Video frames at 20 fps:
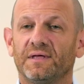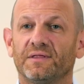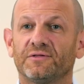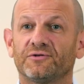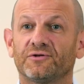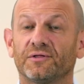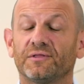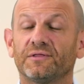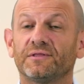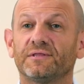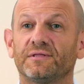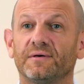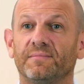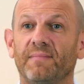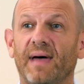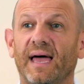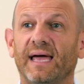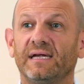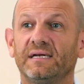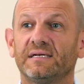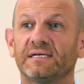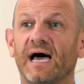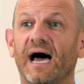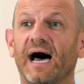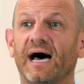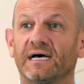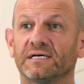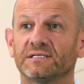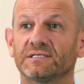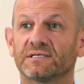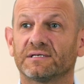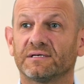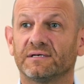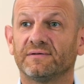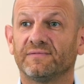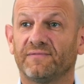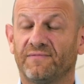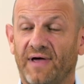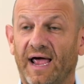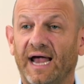So the main task
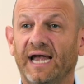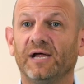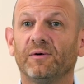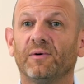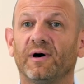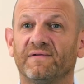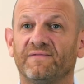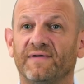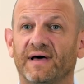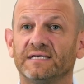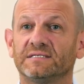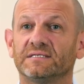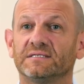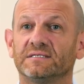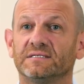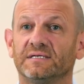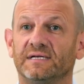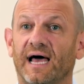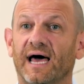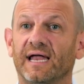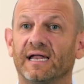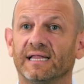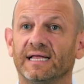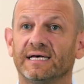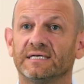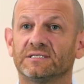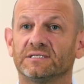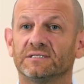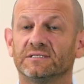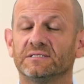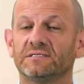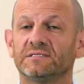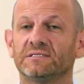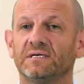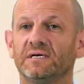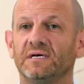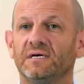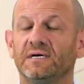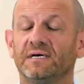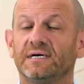anyone faces in adolescence
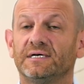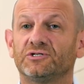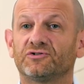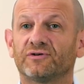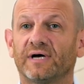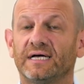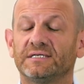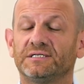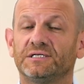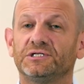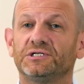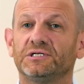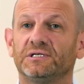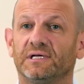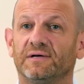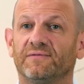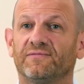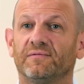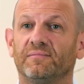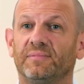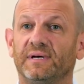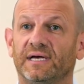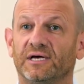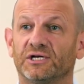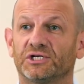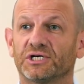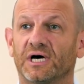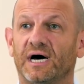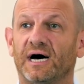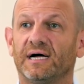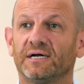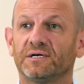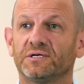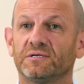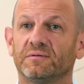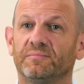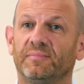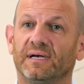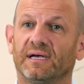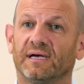is transitioning from being a child
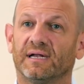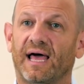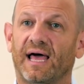to being